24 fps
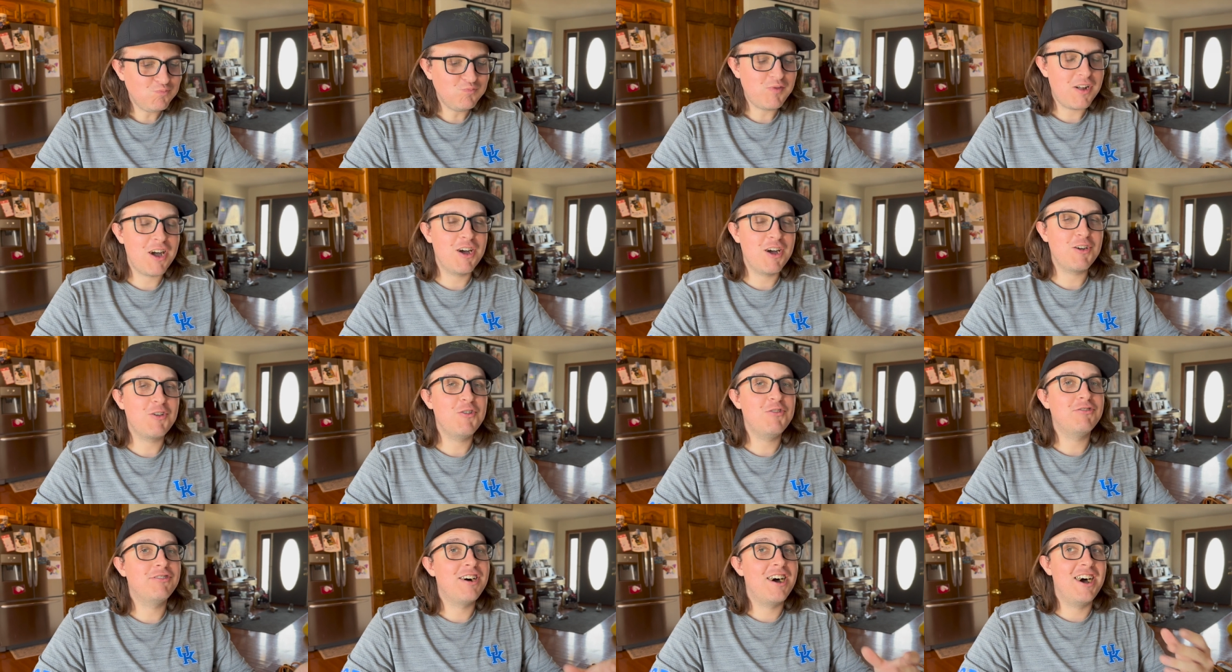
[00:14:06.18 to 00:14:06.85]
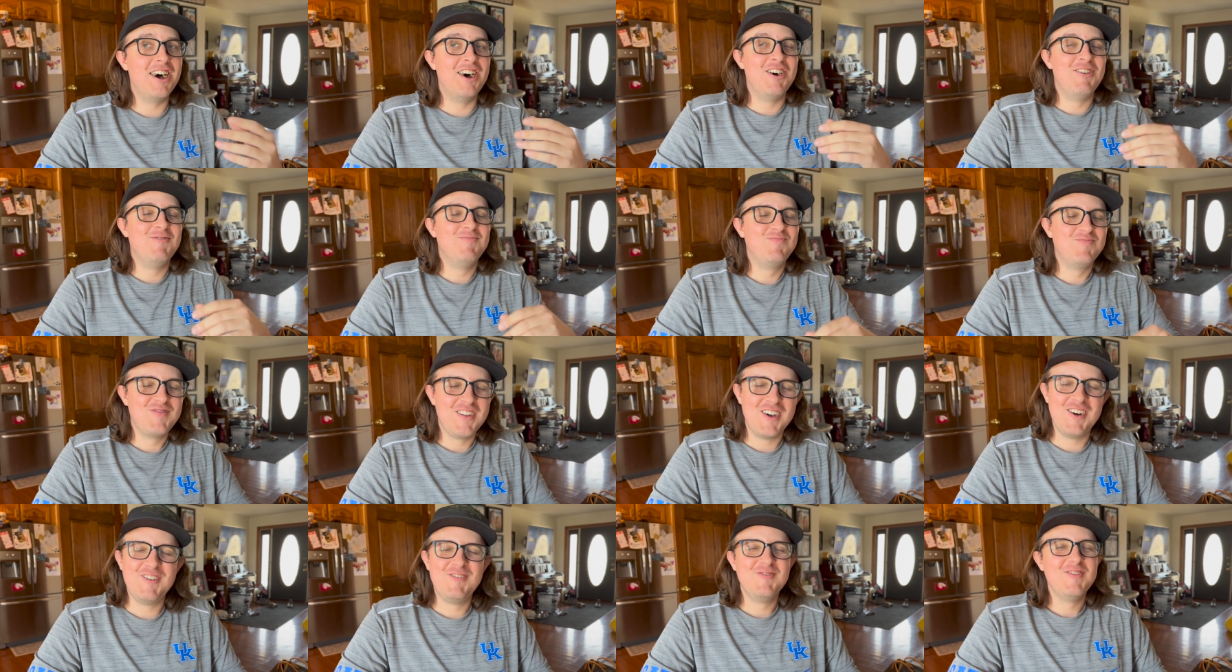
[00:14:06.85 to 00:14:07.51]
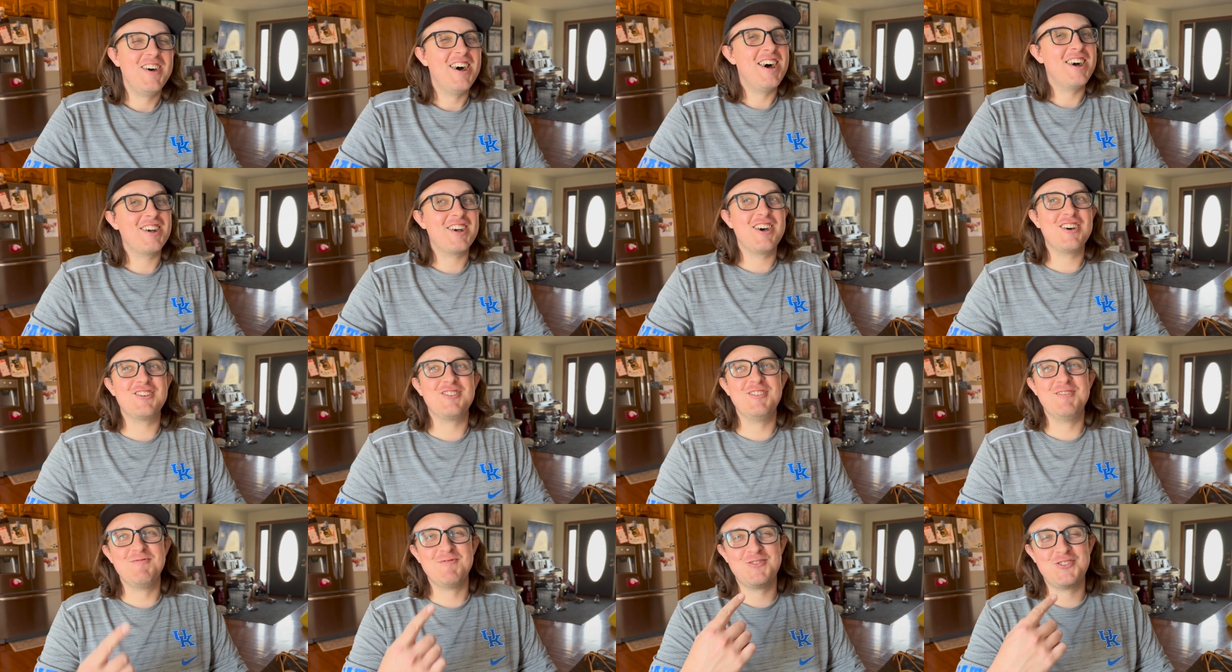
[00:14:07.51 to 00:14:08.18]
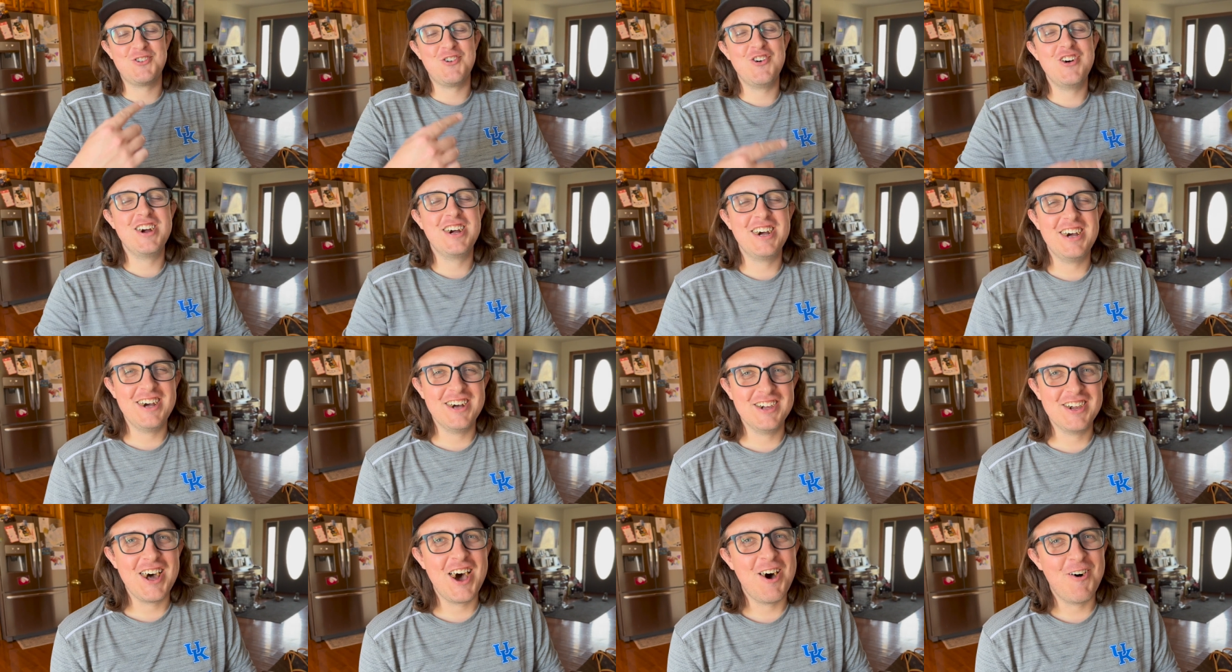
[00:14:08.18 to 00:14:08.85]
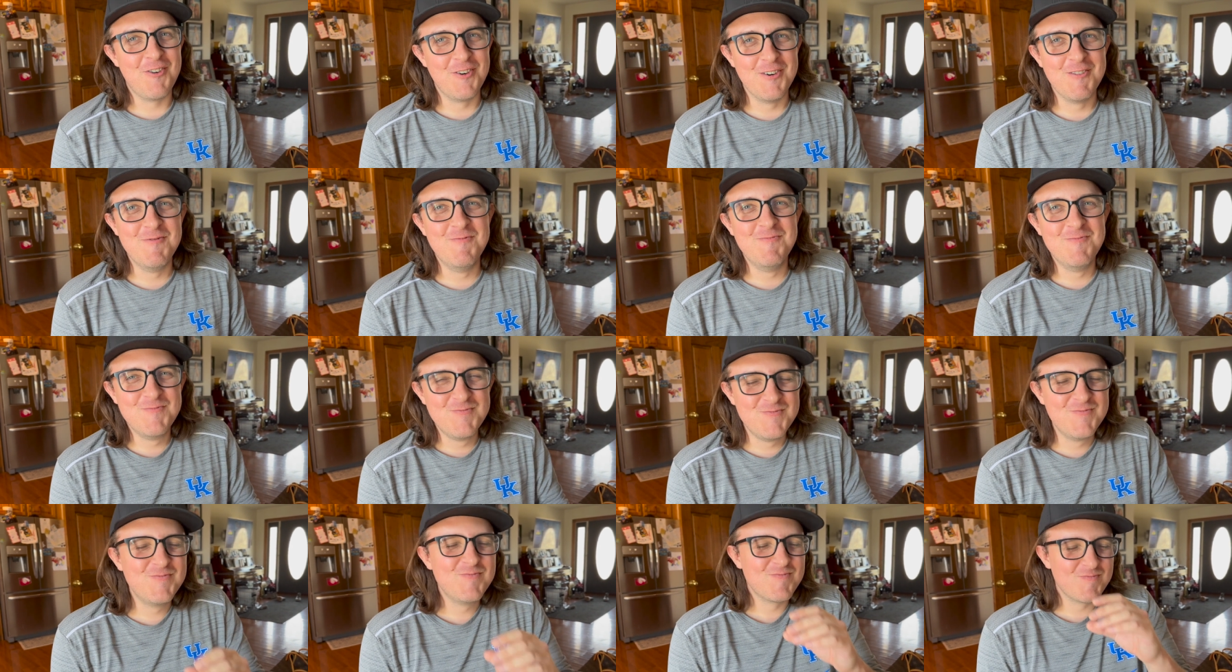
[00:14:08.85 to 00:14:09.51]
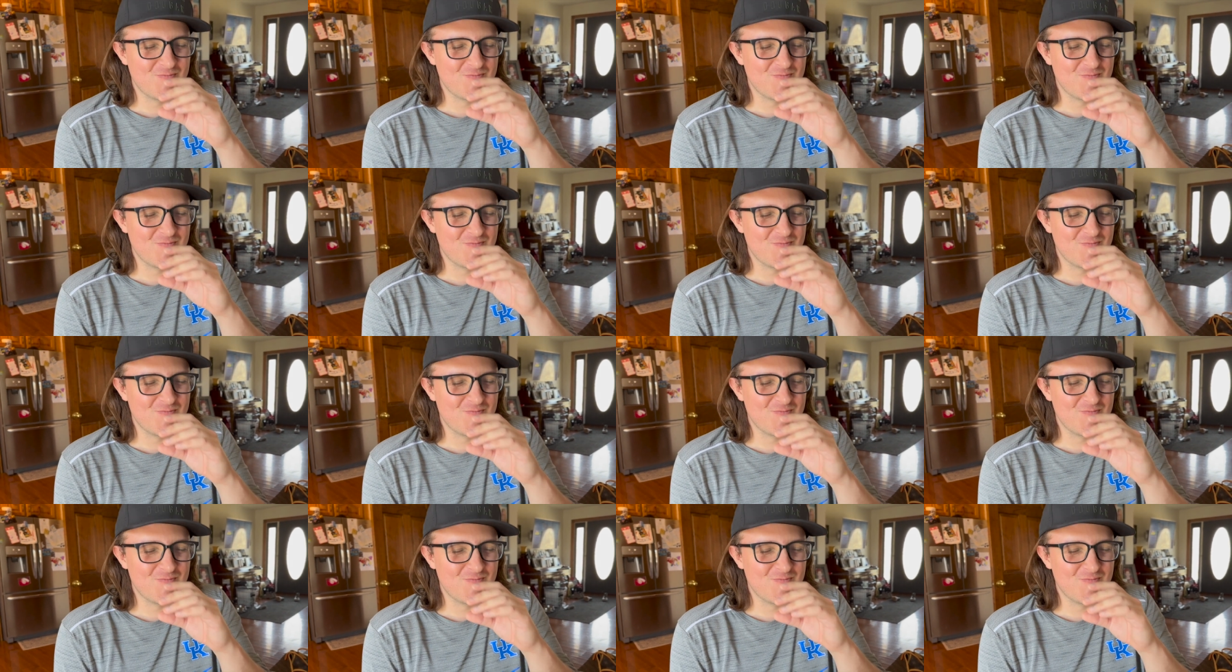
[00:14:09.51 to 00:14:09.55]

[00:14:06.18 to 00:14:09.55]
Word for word: I gonna lie. I got something stringy in that one. Did you?